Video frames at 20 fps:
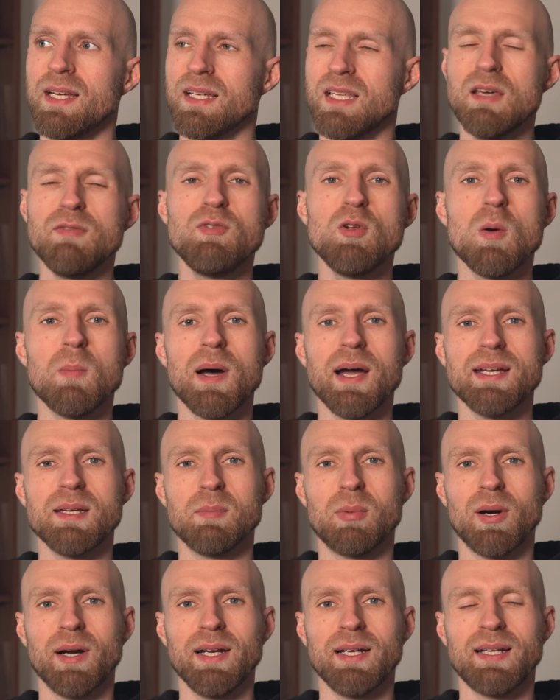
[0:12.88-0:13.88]
give your mind a
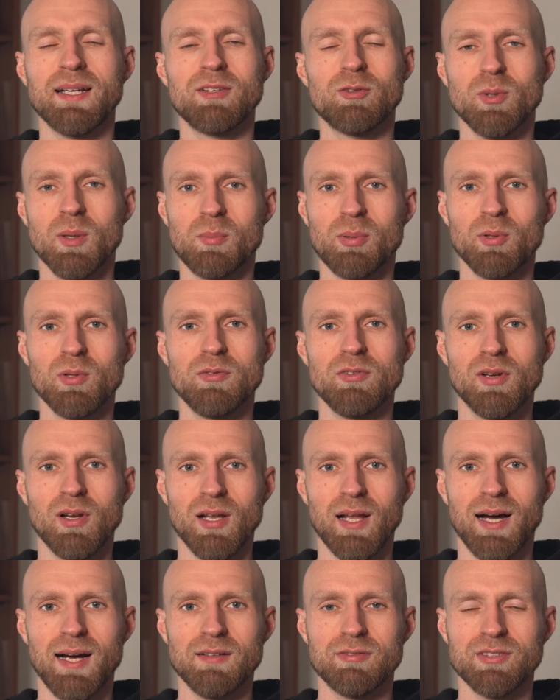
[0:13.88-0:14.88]
break and to improve your
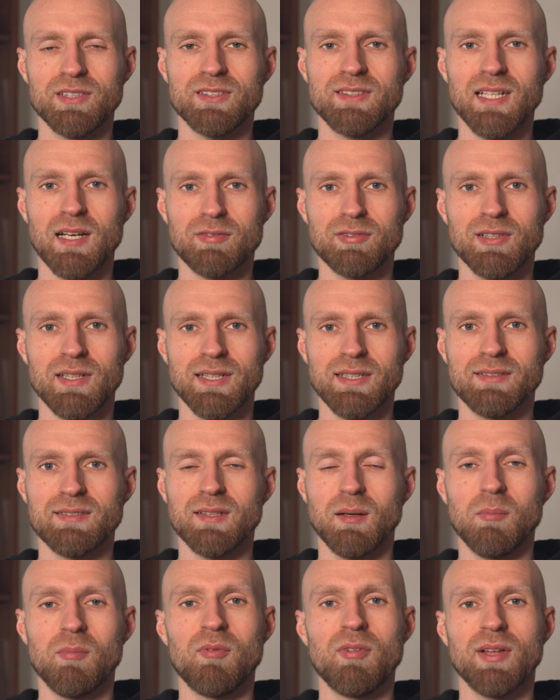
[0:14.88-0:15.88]
life is definitely
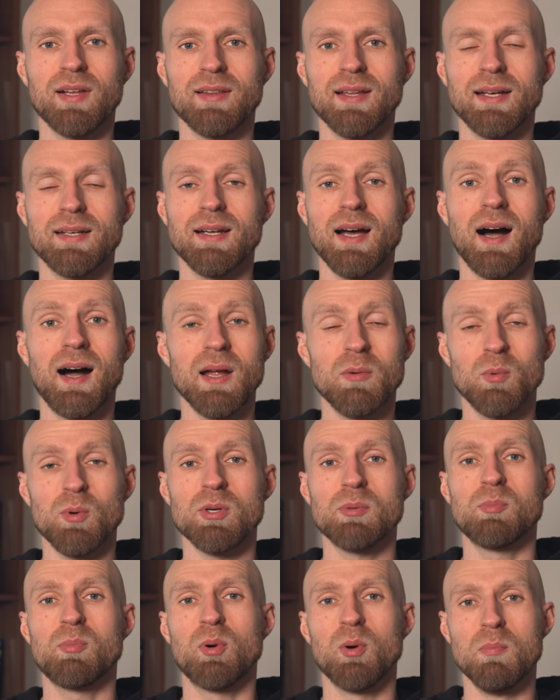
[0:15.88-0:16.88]
something that I
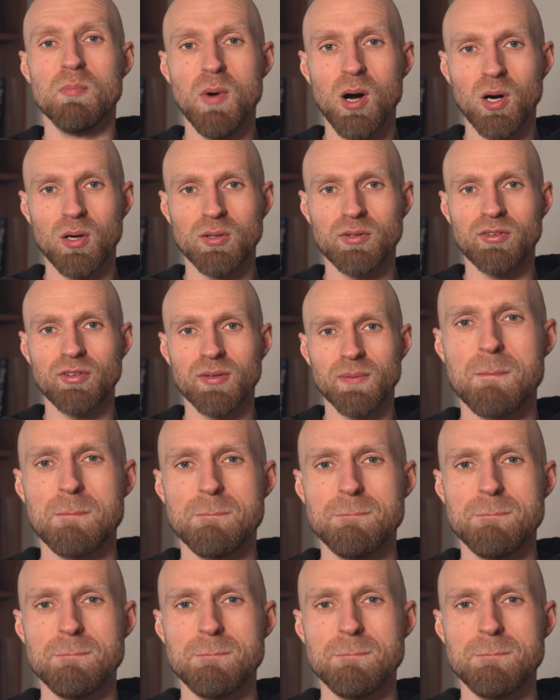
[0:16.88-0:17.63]
would promote.